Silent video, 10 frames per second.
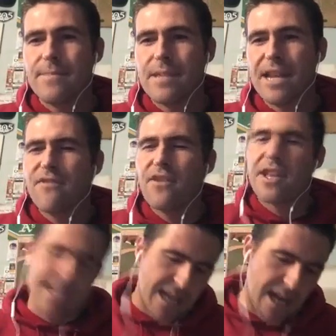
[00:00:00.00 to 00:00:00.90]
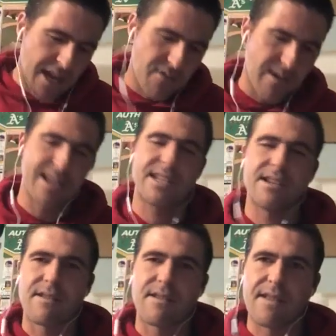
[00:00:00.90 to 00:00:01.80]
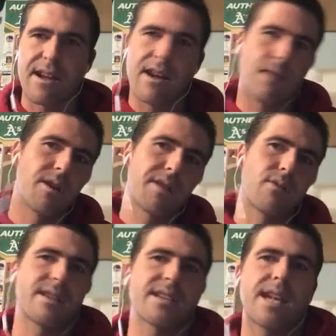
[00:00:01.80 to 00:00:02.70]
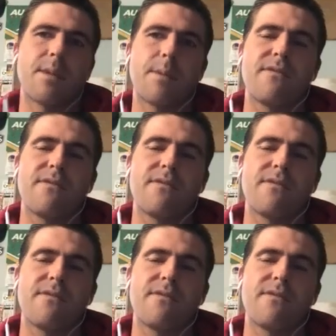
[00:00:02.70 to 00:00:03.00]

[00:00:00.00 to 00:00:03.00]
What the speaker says: I just feel like this is an underrated series, and I kind of wanted to bring this game up.